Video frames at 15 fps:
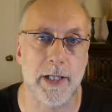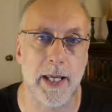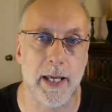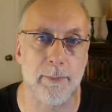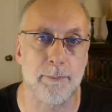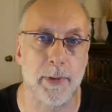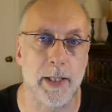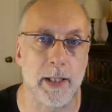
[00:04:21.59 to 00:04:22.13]

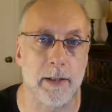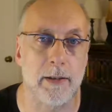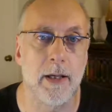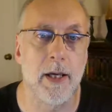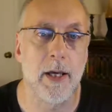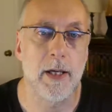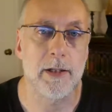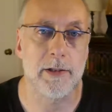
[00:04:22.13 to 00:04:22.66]
campaign
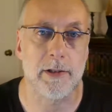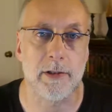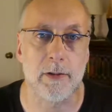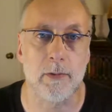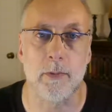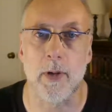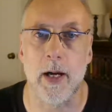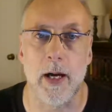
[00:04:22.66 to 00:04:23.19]

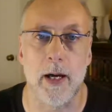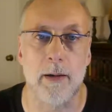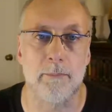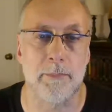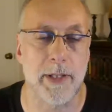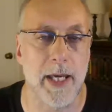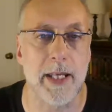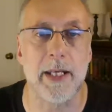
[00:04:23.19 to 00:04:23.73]
to
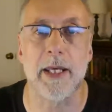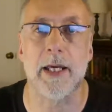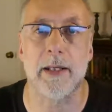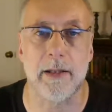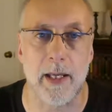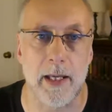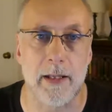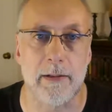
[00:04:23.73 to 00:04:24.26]
get
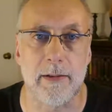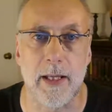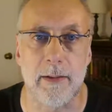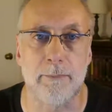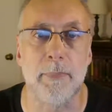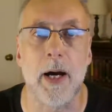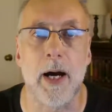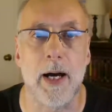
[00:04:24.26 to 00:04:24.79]
in
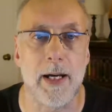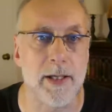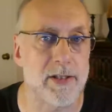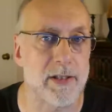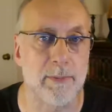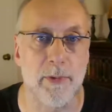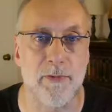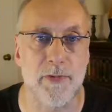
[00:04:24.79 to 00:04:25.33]
and buy
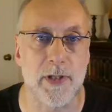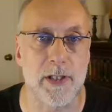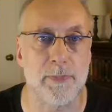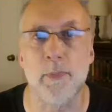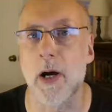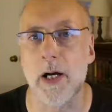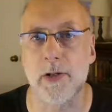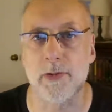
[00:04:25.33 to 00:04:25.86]
some of these
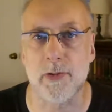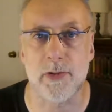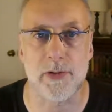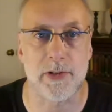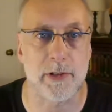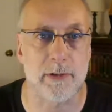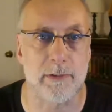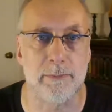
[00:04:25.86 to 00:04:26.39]

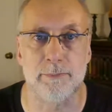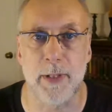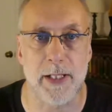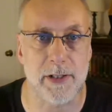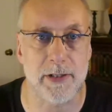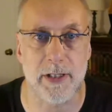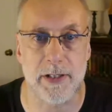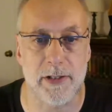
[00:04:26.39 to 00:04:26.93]
modules and
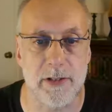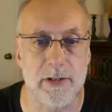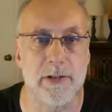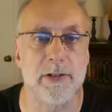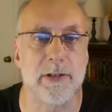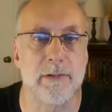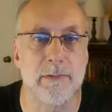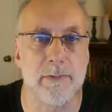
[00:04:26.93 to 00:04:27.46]
base
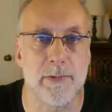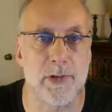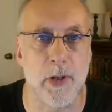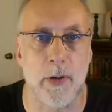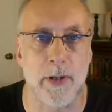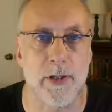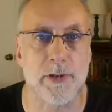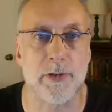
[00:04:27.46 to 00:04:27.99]
stations and so
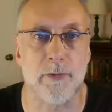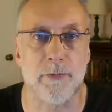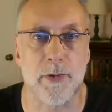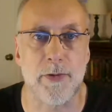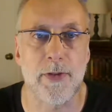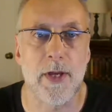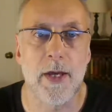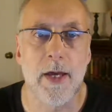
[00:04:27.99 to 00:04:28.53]
on and so
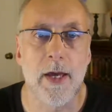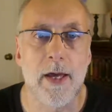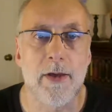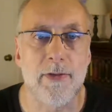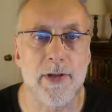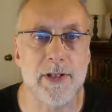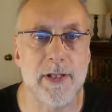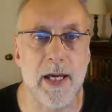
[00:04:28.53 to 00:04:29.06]
forth.
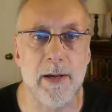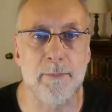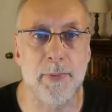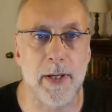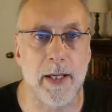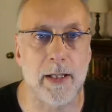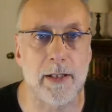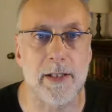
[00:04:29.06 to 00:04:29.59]
This
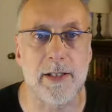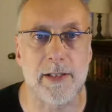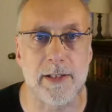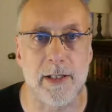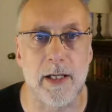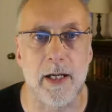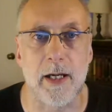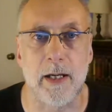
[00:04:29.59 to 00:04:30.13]
campaign is
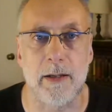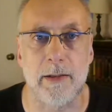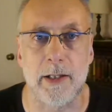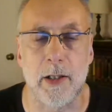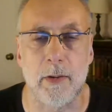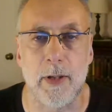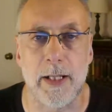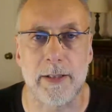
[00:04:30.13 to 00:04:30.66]

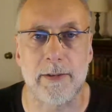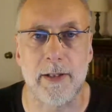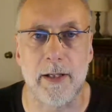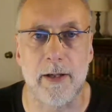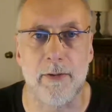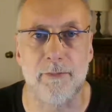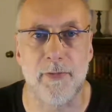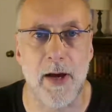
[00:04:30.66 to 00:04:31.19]
at
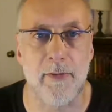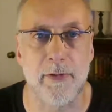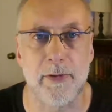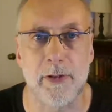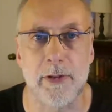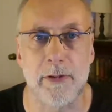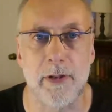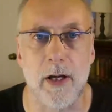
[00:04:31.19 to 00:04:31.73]

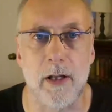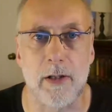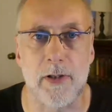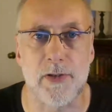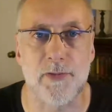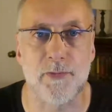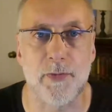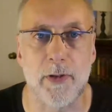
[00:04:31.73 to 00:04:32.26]

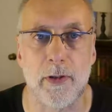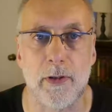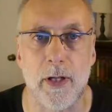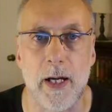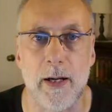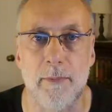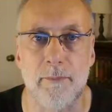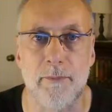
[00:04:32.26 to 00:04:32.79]
$500
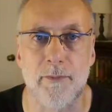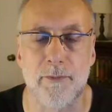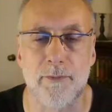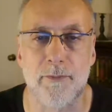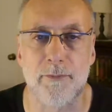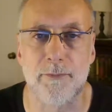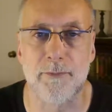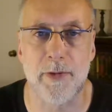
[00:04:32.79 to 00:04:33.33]

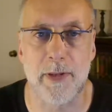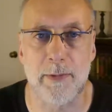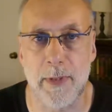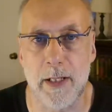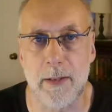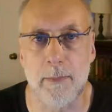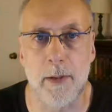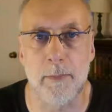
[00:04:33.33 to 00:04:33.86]
for the
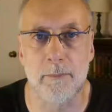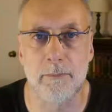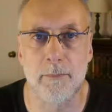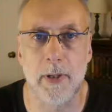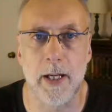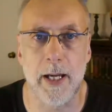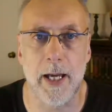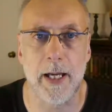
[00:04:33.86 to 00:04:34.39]
minimum,
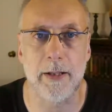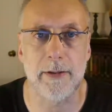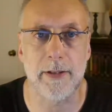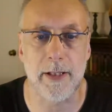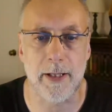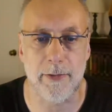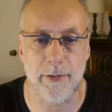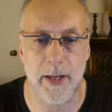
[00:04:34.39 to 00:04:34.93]
and
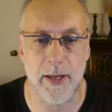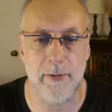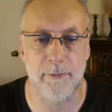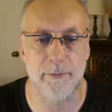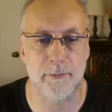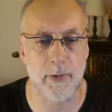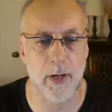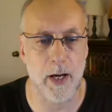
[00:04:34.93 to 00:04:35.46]

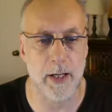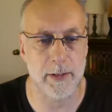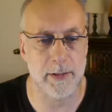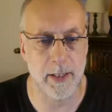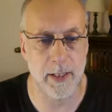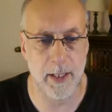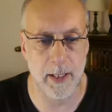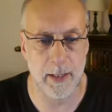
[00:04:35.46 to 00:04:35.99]
they've got
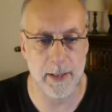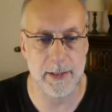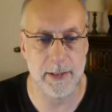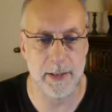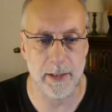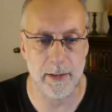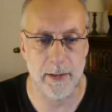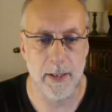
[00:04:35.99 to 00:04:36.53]

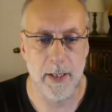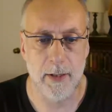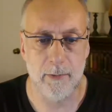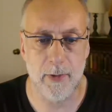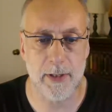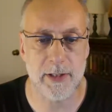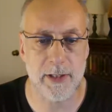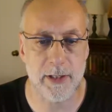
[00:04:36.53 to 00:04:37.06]

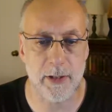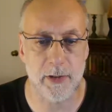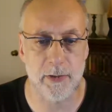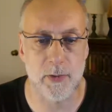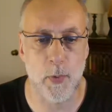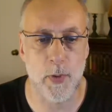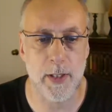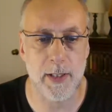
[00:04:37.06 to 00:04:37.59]
runs until
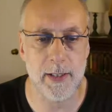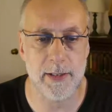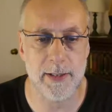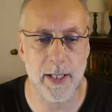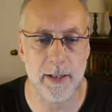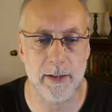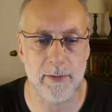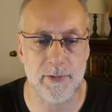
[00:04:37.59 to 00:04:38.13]

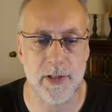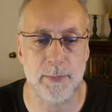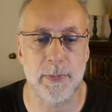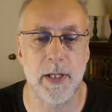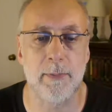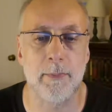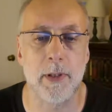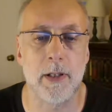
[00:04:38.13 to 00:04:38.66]
22nd of
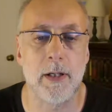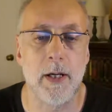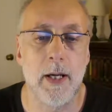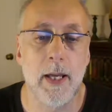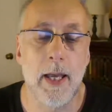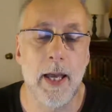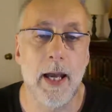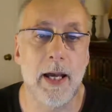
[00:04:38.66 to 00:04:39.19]
September.
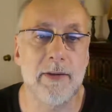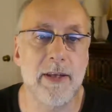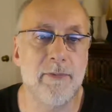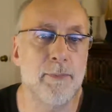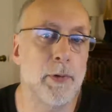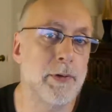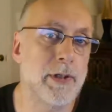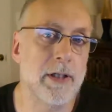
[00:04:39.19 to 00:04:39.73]
And they've
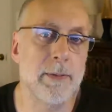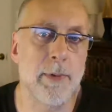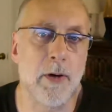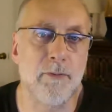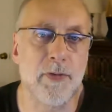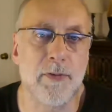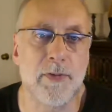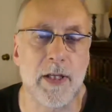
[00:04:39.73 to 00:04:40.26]
pulled in about
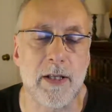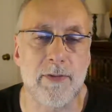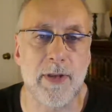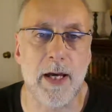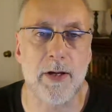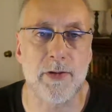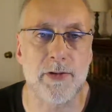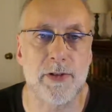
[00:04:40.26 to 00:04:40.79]

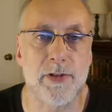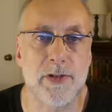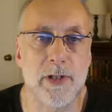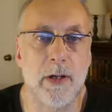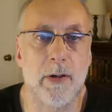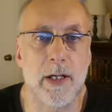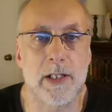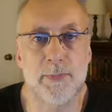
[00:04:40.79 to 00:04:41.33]
15,000 or
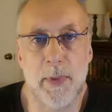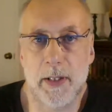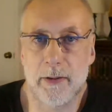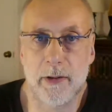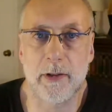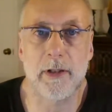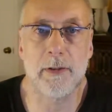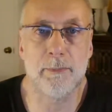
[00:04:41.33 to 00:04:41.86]
so. I expect
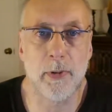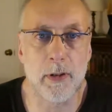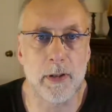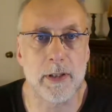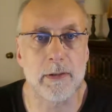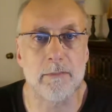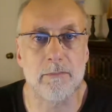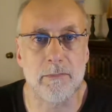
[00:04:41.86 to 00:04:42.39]
they're going to pull
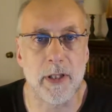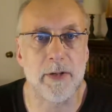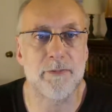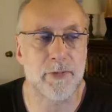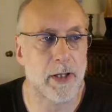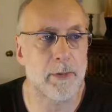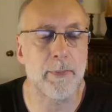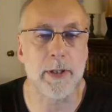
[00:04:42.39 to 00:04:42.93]
in a
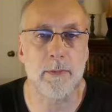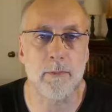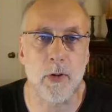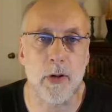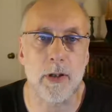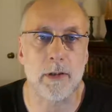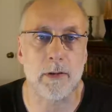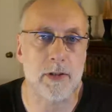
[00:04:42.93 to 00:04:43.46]
fair bit
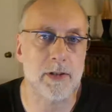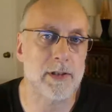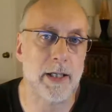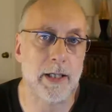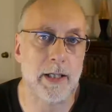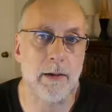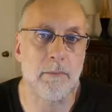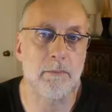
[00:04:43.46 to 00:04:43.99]
more. It looks
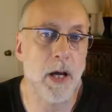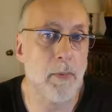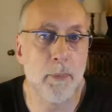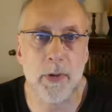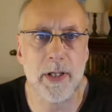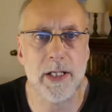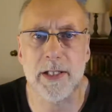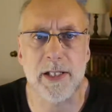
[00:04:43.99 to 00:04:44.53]
like a
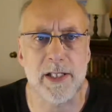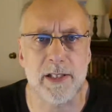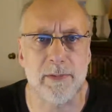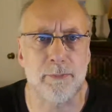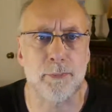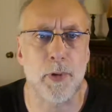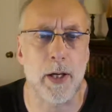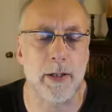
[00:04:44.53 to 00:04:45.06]
pretty
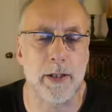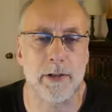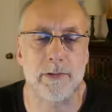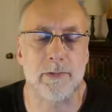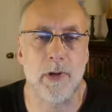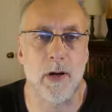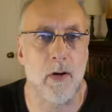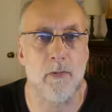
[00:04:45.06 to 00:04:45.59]
decent
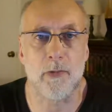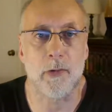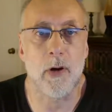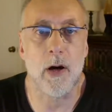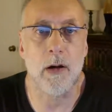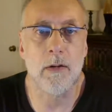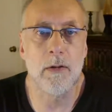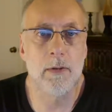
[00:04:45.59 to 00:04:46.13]
product
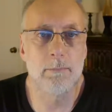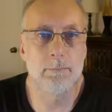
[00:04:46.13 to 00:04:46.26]
overall.